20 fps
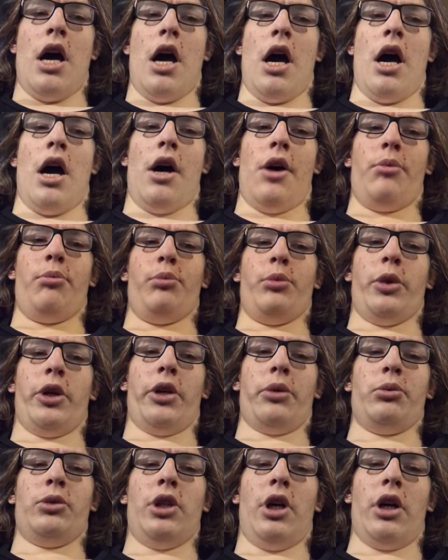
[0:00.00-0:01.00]

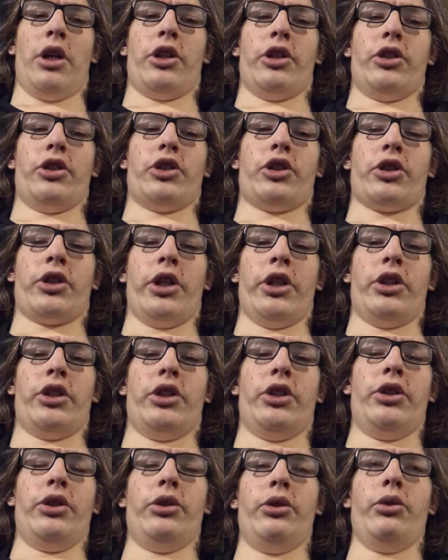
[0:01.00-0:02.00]
where I'm talking
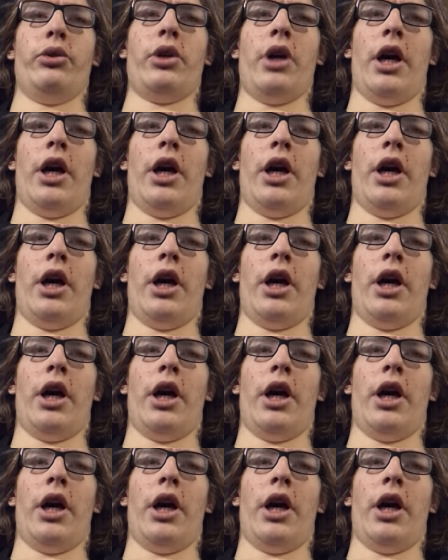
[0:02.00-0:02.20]
straight to you